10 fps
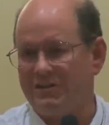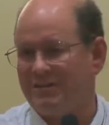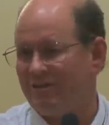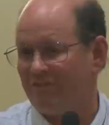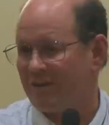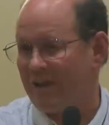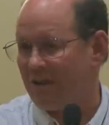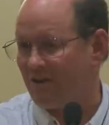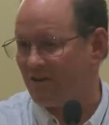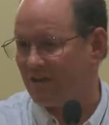The devil
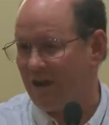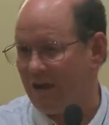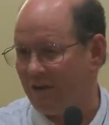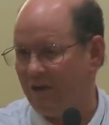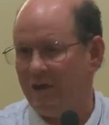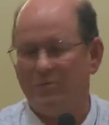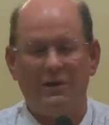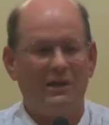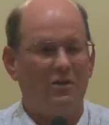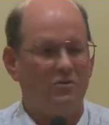can't hurt God,
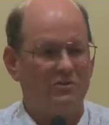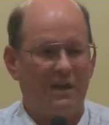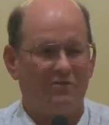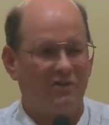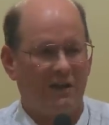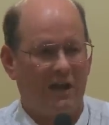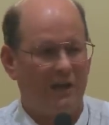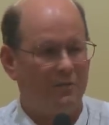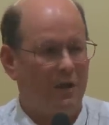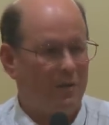but he goes after
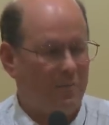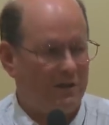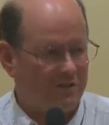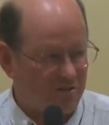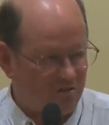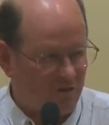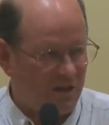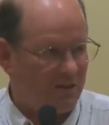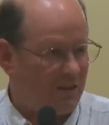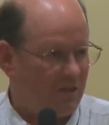God by
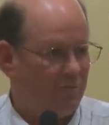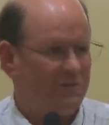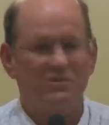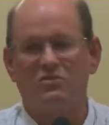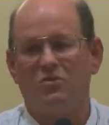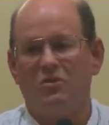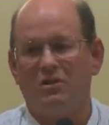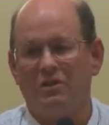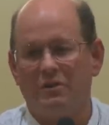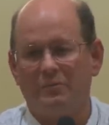destroying the human soul.